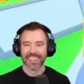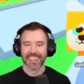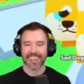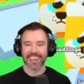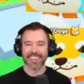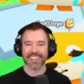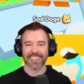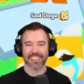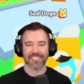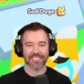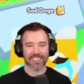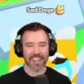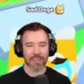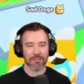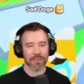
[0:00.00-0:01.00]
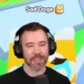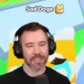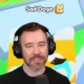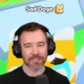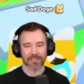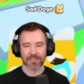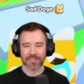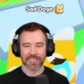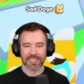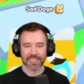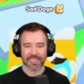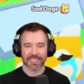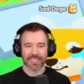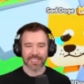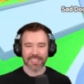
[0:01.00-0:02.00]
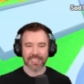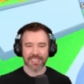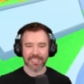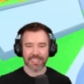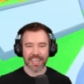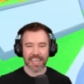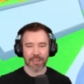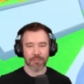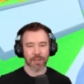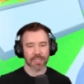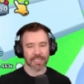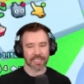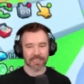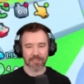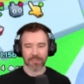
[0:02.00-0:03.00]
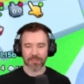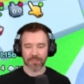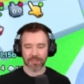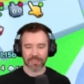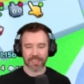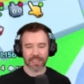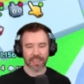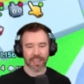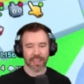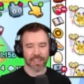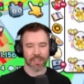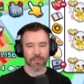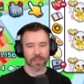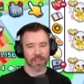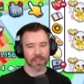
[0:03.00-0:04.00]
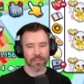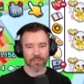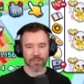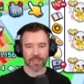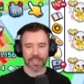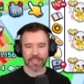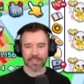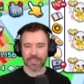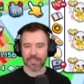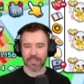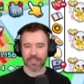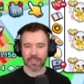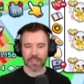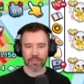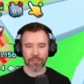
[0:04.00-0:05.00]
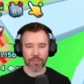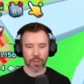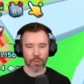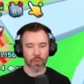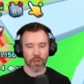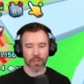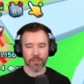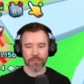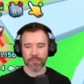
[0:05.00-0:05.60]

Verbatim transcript: Another rainbow. Sad bunny. Okay, here we go. We got, we got a few more.